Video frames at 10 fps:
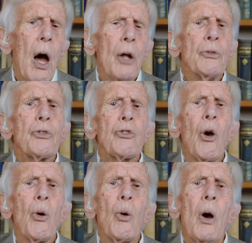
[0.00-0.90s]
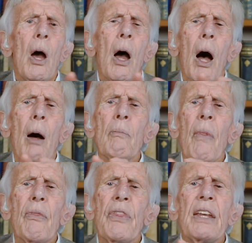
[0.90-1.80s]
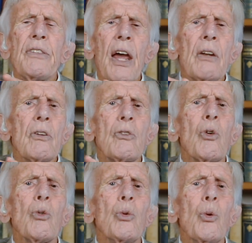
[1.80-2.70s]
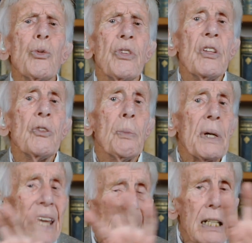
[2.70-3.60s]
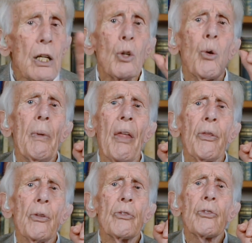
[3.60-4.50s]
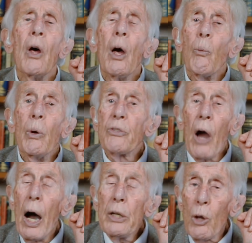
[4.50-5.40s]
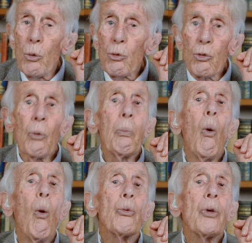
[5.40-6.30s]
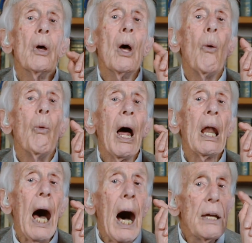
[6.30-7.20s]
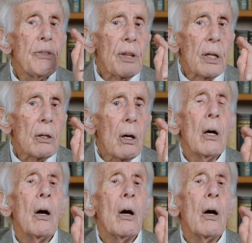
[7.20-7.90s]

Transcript: And so they tend to use these mechanical methods, which I don't support. Well, I think